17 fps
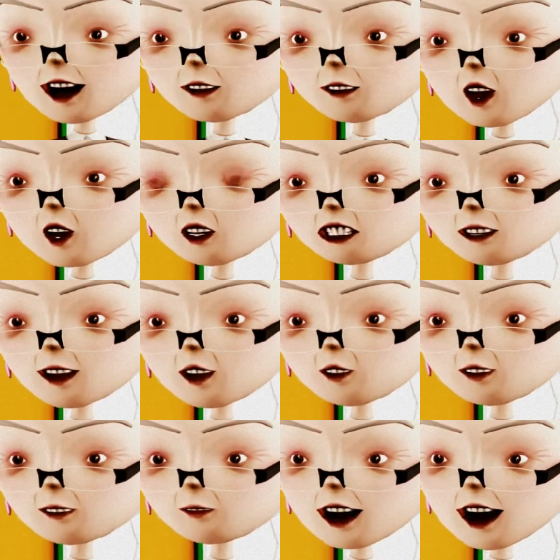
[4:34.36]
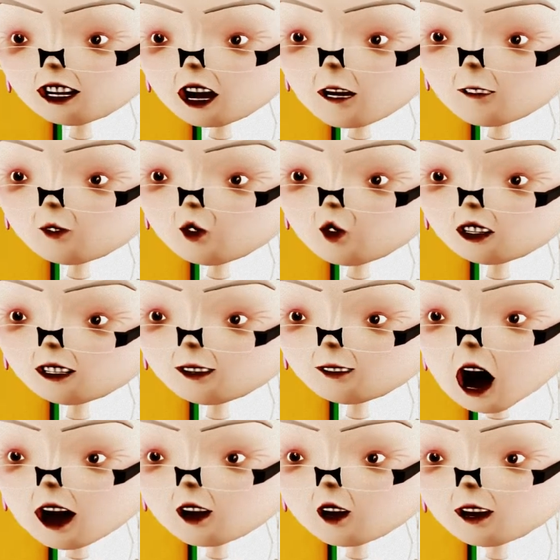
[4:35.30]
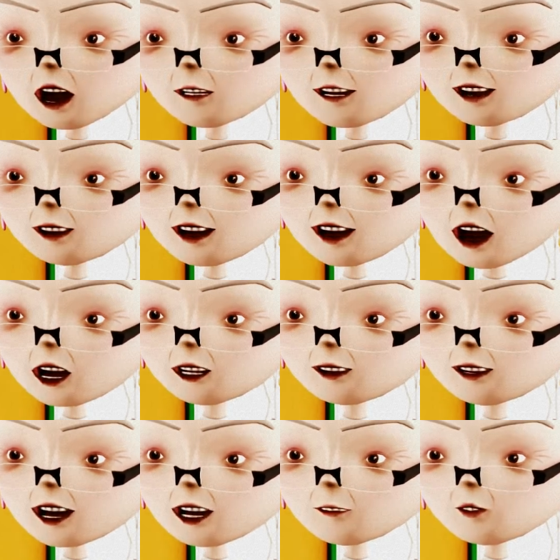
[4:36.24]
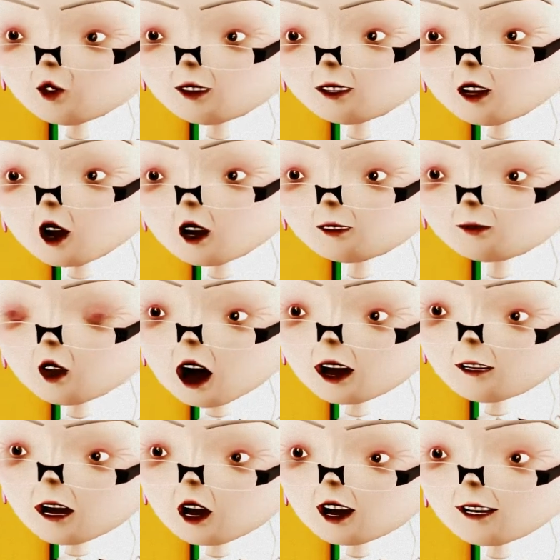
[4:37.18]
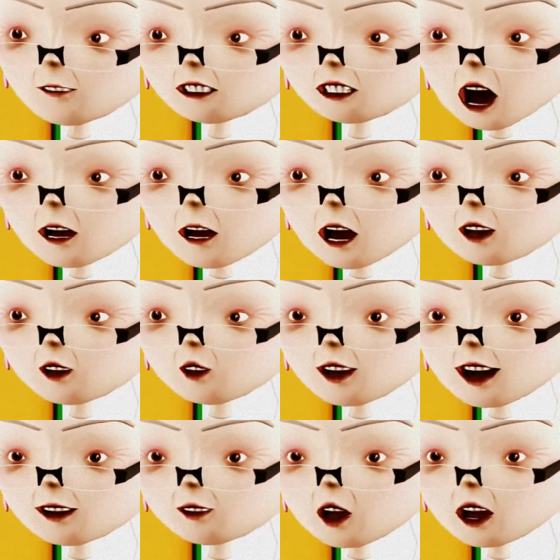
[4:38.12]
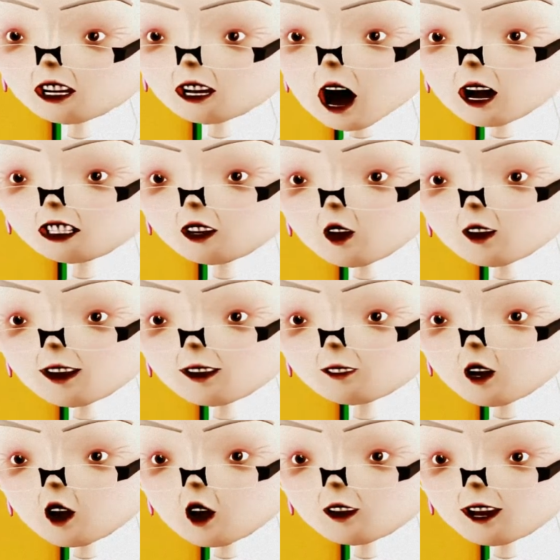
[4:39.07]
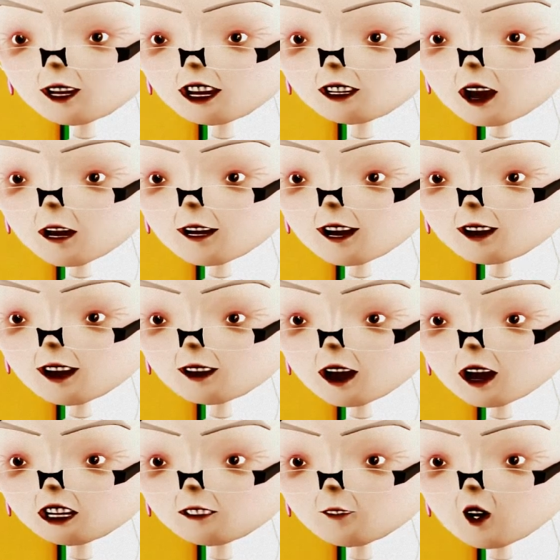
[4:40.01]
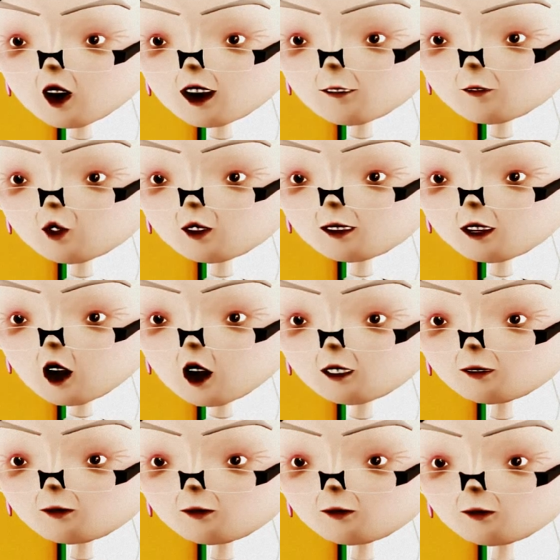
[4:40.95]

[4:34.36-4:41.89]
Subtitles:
If your students are supposed to learn about electric motor, then perhaps a better way to assess their learning is to build a small motor.